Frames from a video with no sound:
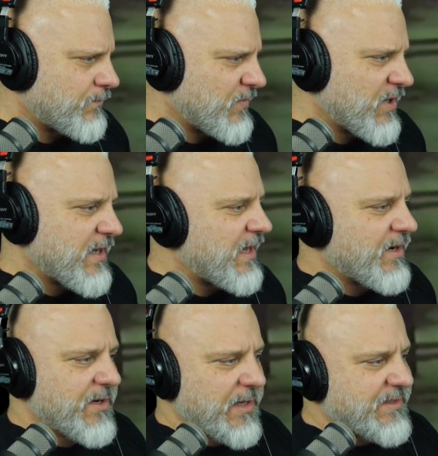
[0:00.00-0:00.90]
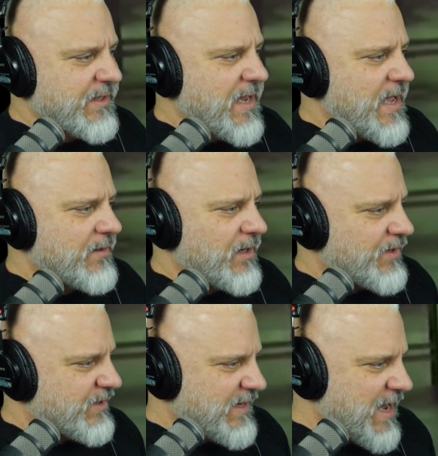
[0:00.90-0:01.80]
Look at there it is again.
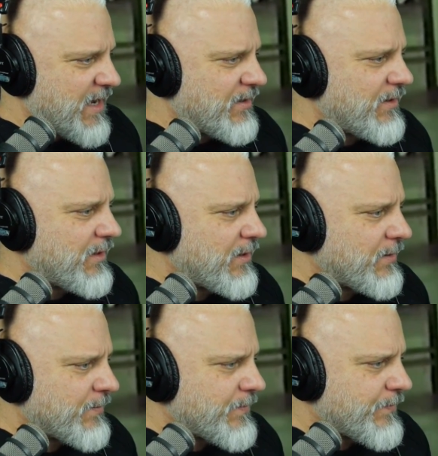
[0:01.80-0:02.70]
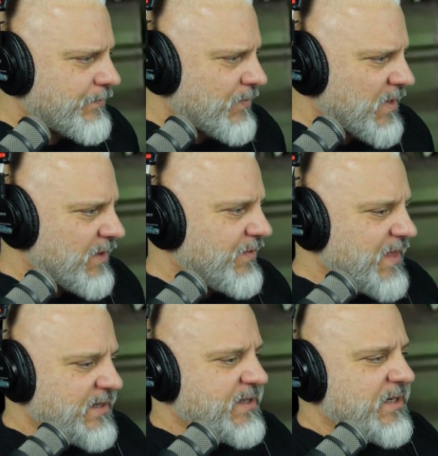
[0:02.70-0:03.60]
There's again.
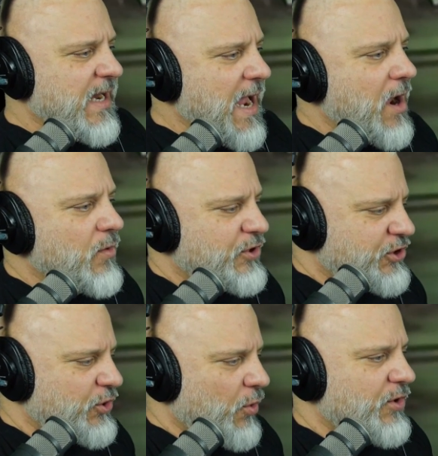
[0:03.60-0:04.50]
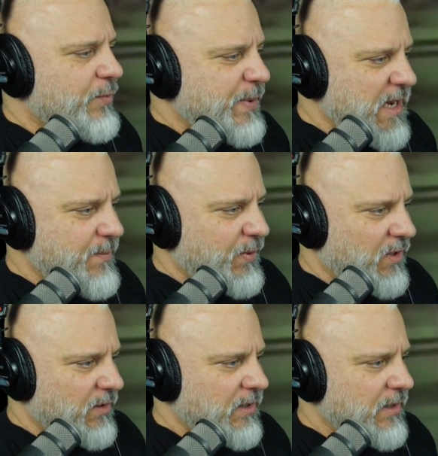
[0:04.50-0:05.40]
This is how shorter
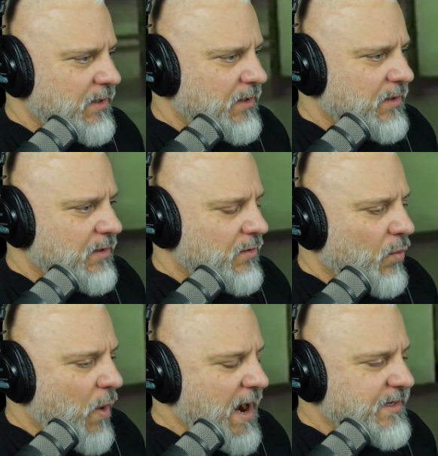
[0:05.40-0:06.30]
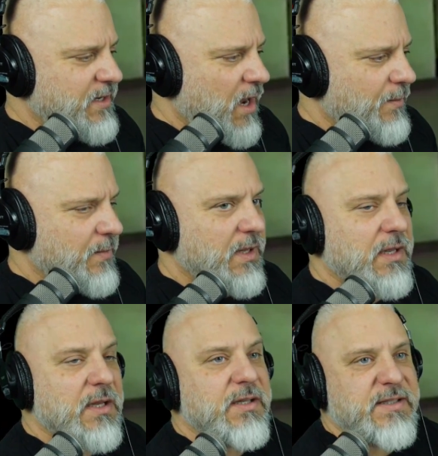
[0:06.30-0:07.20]
people wind up
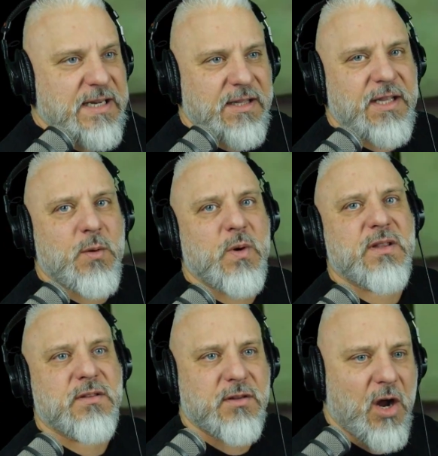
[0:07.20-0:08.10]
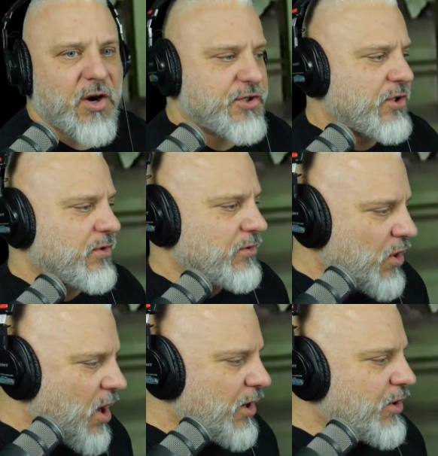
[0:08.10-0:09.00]
dealing with larger,
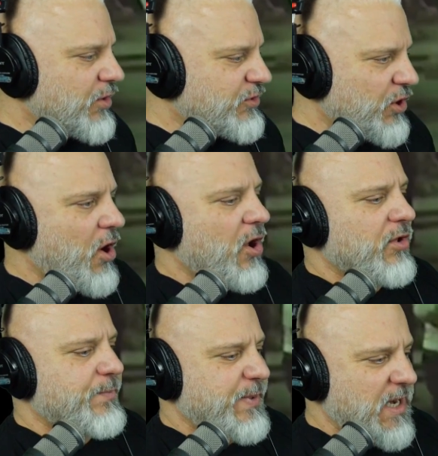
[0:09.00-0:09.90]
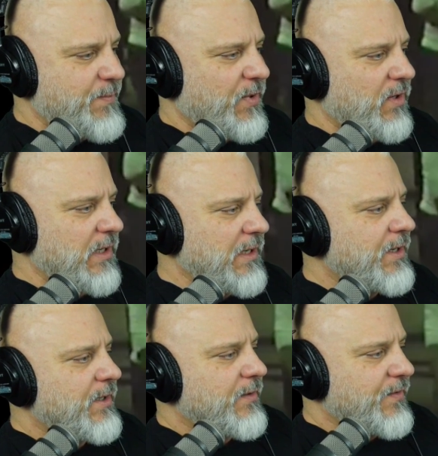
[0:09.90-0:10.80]
longer, taller people.
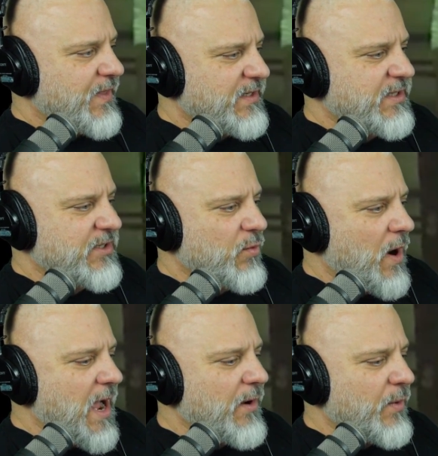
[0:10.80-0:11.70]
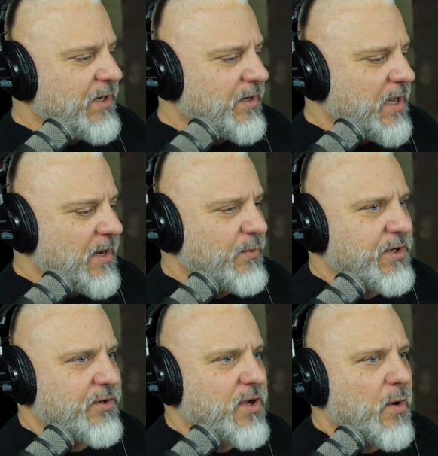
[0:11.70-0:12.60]
This is why, when
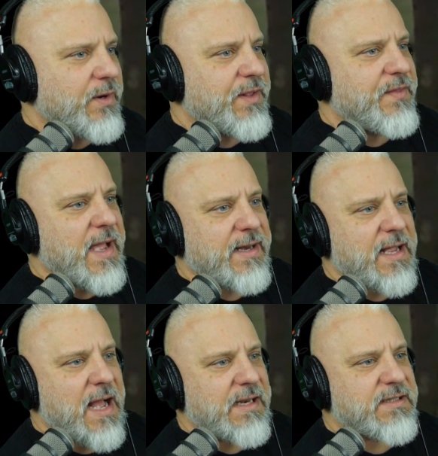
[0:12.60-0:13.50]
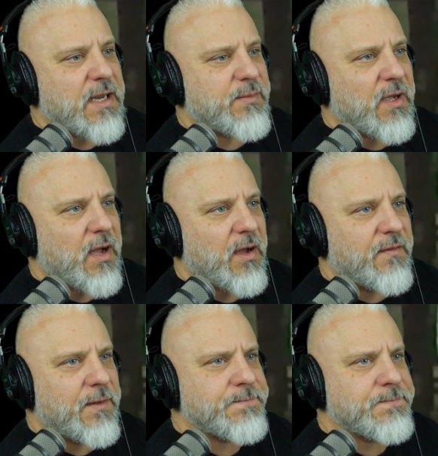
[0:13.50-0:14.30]
you're going in that concept of,